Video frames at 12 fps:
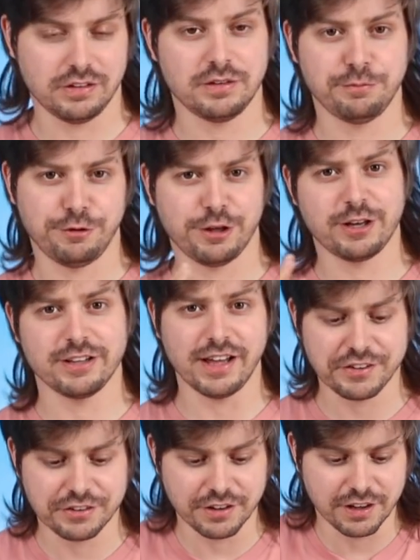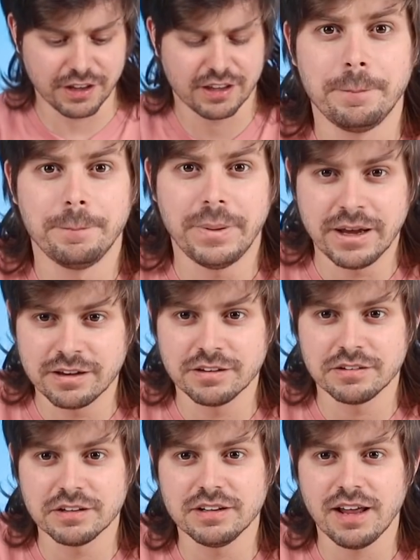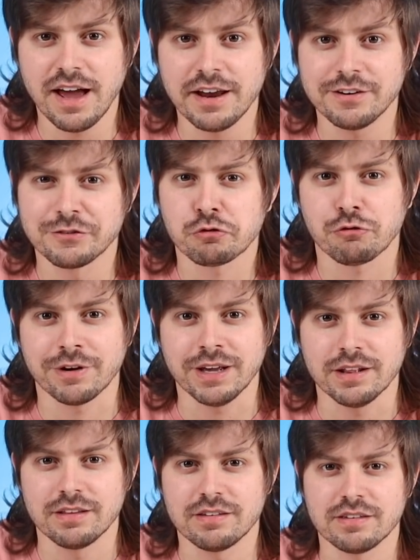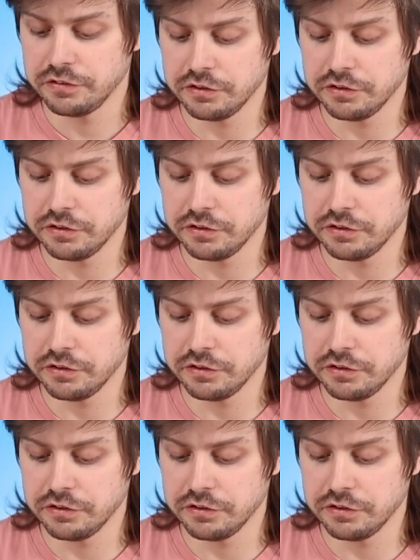Some pretty classic Baker's Delight treats.